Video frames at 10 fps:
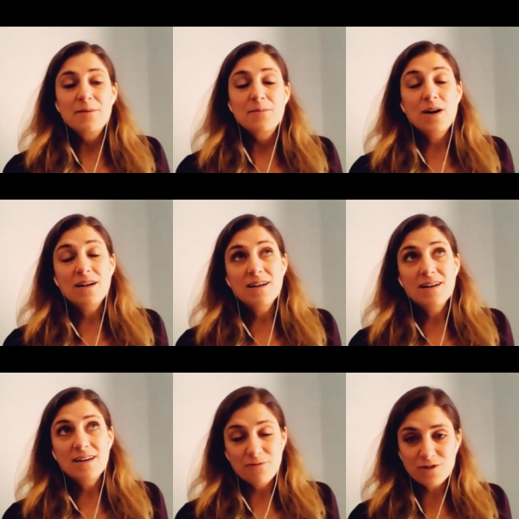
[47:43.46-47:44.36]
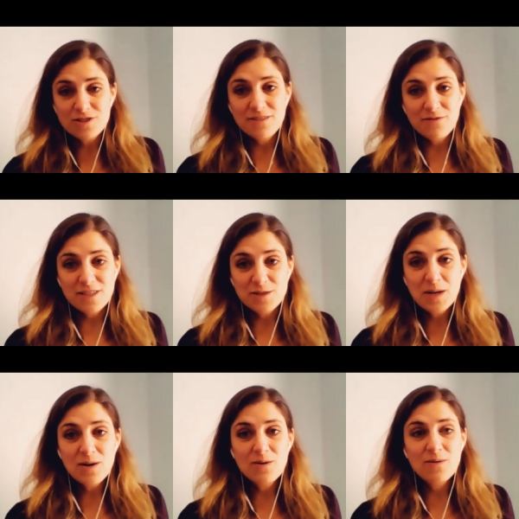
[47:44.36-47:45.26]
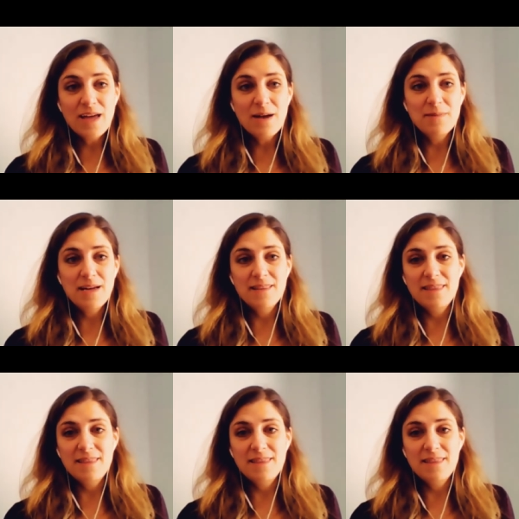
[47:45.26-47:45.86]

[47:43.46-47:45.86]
Well, unfortunately for HBO, that meant